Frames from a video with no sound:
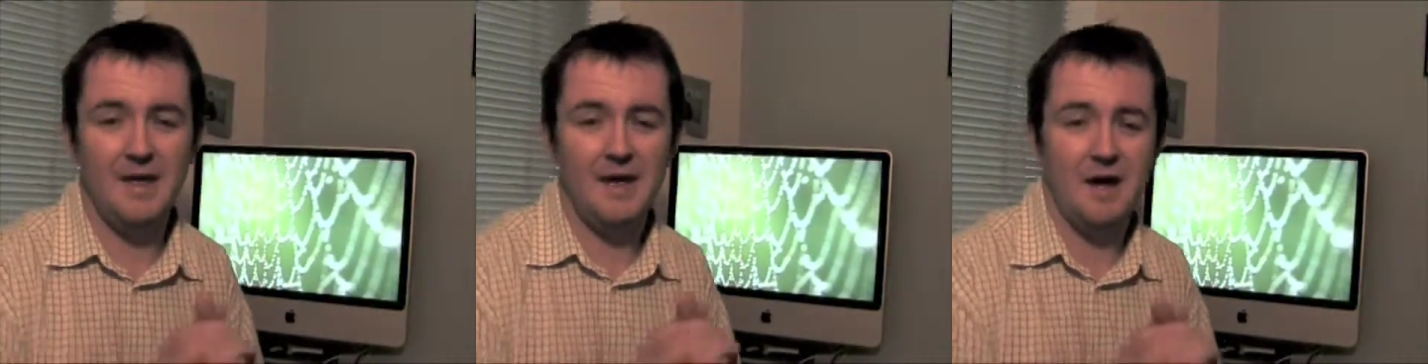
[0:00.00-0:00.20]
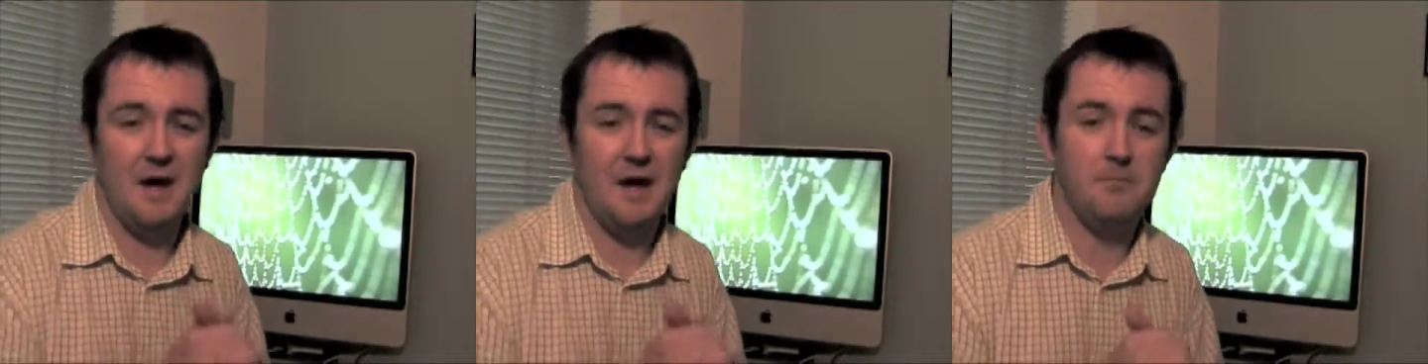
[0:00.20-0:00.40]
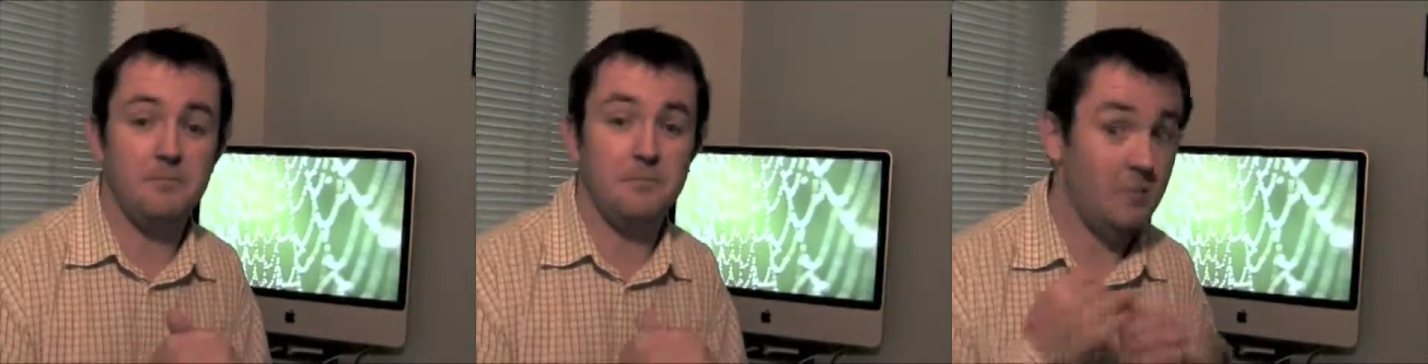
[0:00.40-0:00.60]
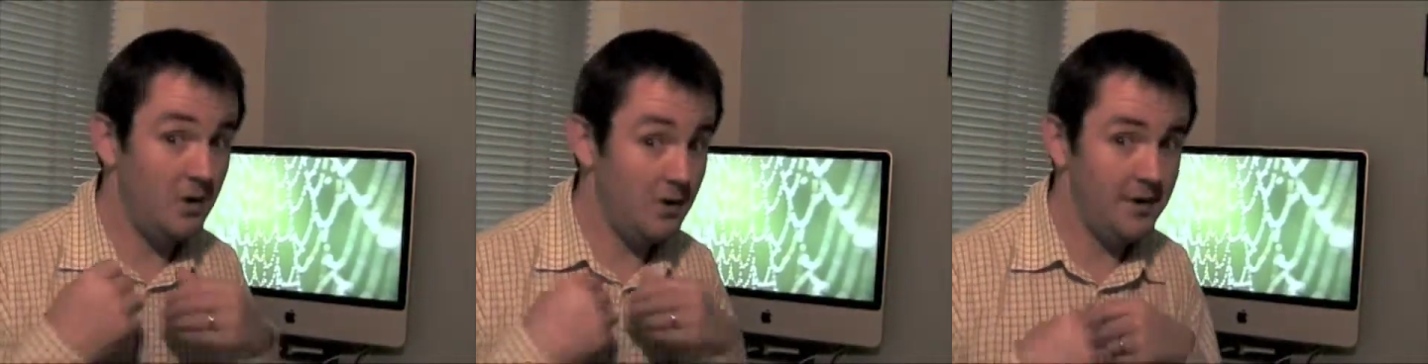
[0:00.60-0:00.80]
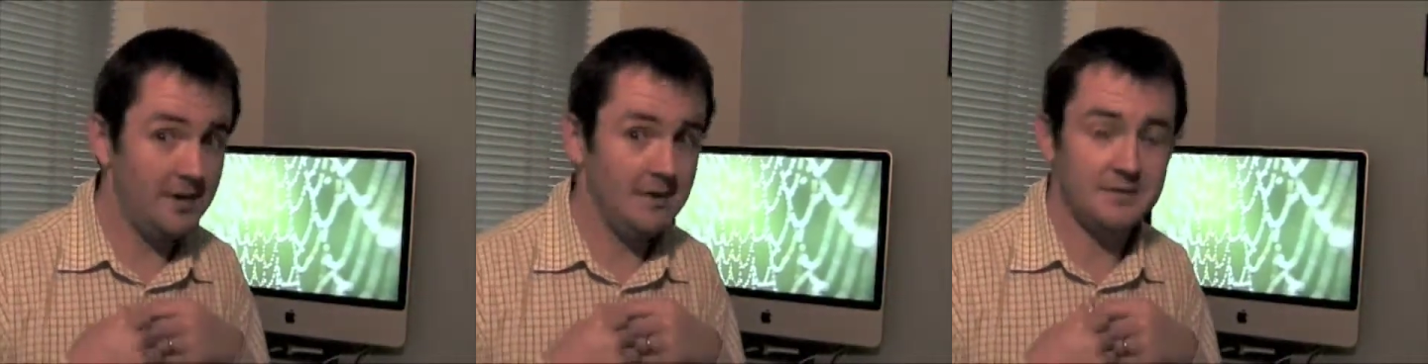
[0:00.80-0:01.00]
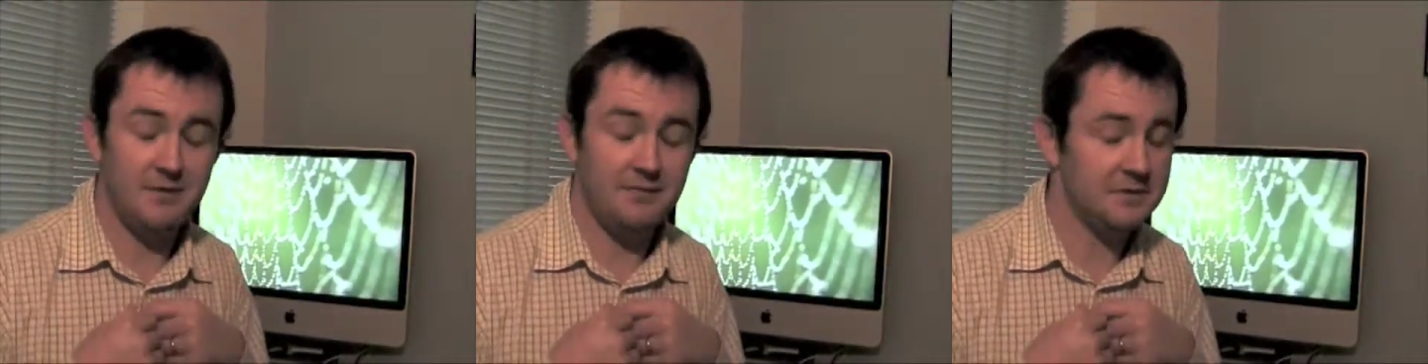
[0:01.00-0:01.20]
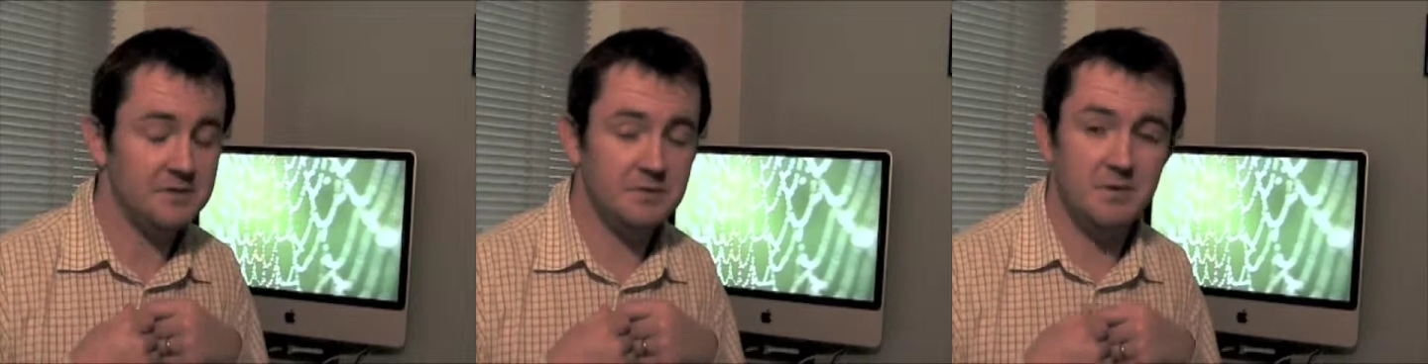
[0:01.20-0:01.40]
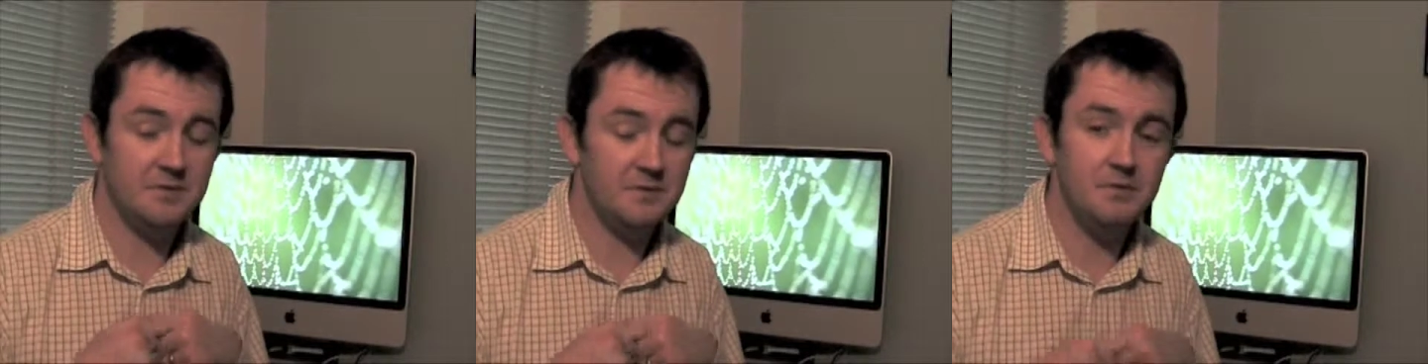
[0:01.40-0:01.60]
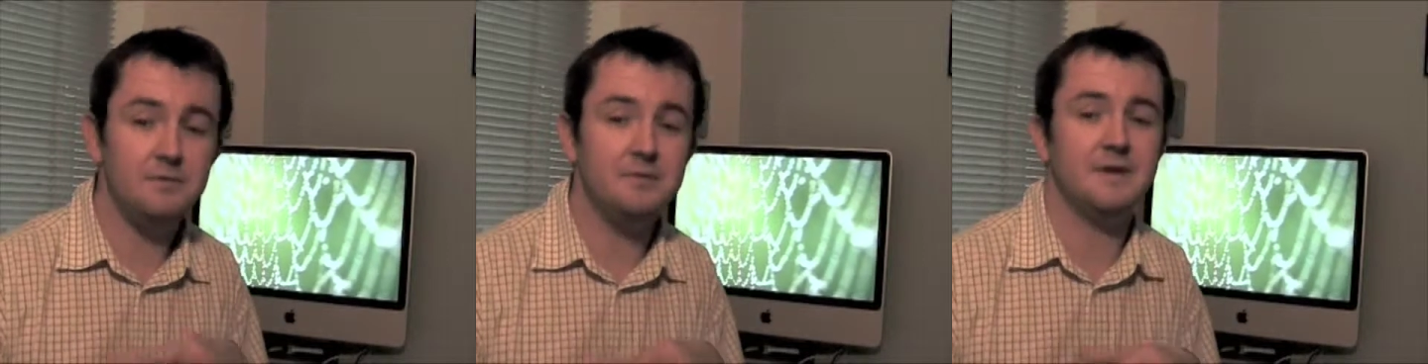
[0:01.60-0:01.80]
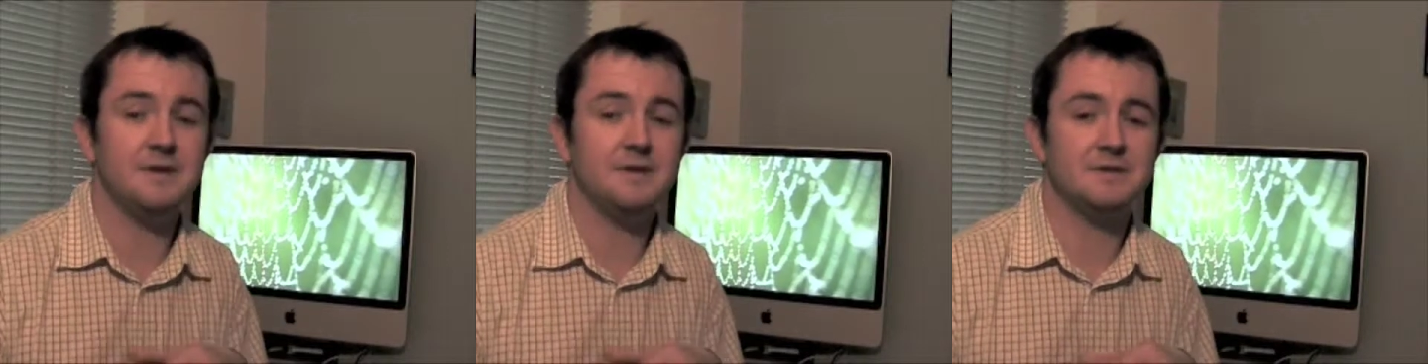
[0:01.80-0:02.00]
Mine is, every time I do
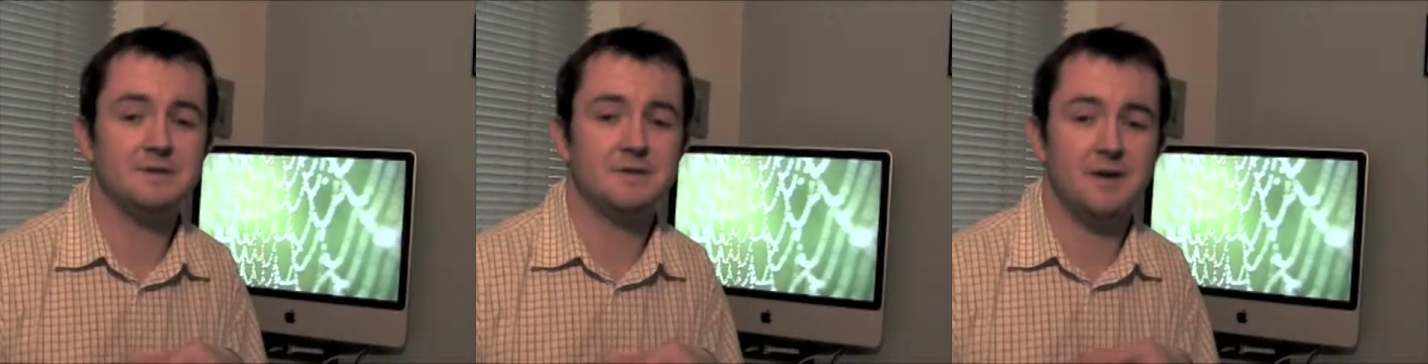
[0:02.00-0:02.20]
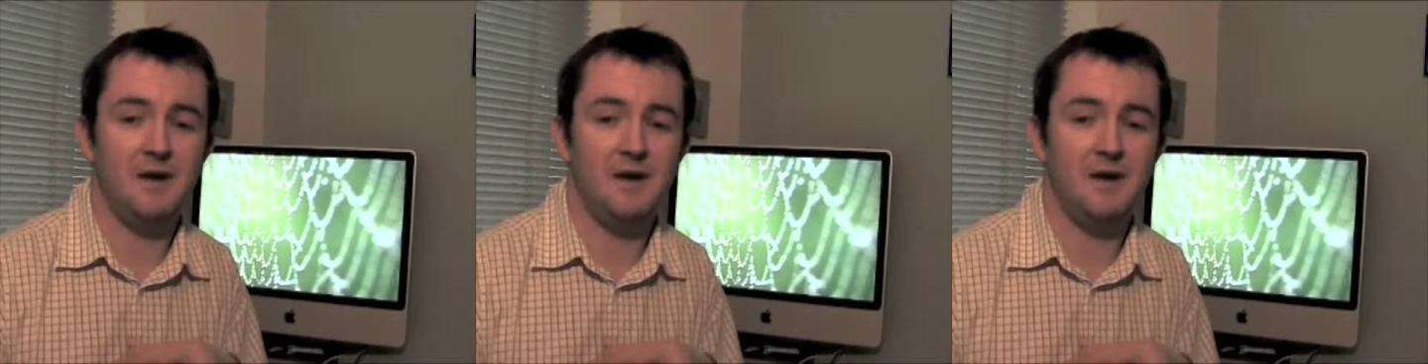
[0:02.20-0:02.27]
this,